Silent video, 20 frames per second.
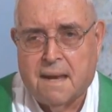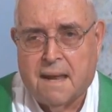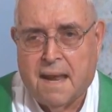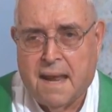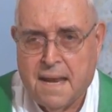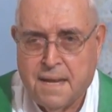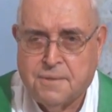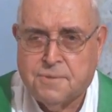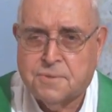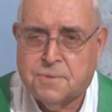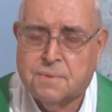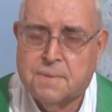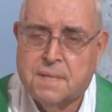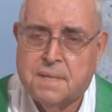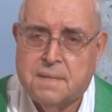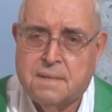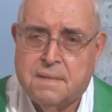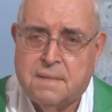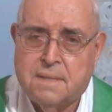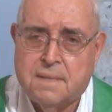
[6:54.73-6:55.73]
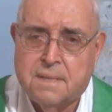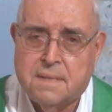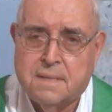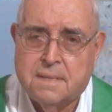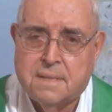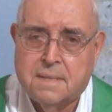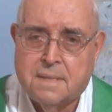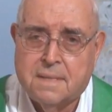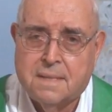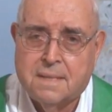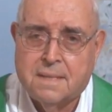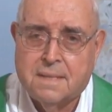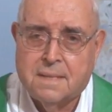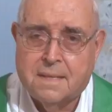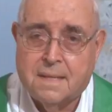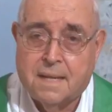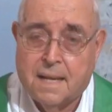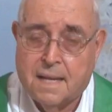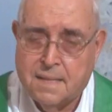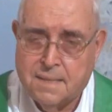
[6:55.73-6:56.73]
hatred,
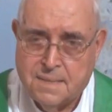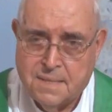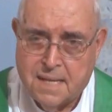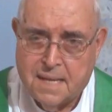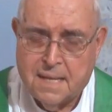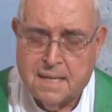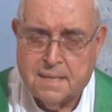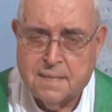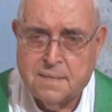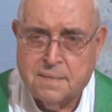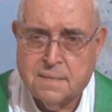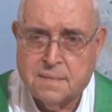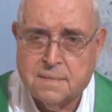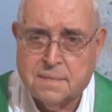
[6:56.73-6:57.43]
and death.